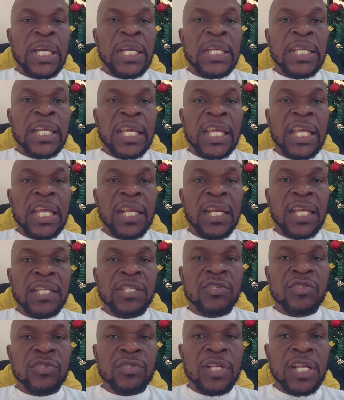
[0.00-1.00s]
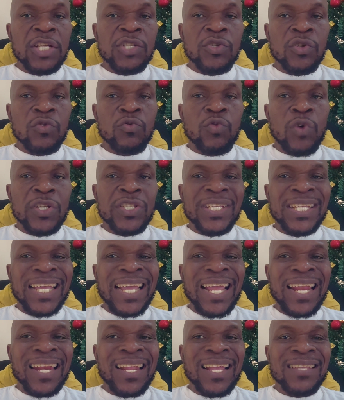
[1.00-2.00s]
The key legislation was
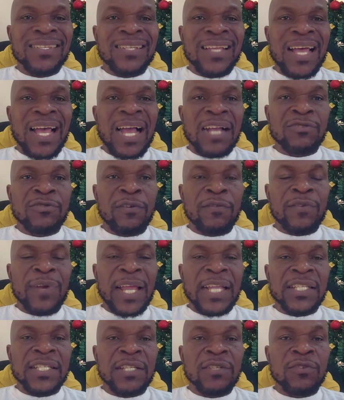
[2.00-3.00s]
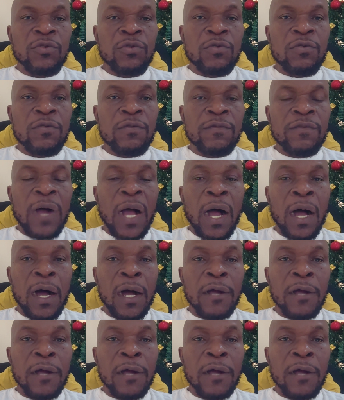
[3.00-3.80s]
the Aliens Act of 1905.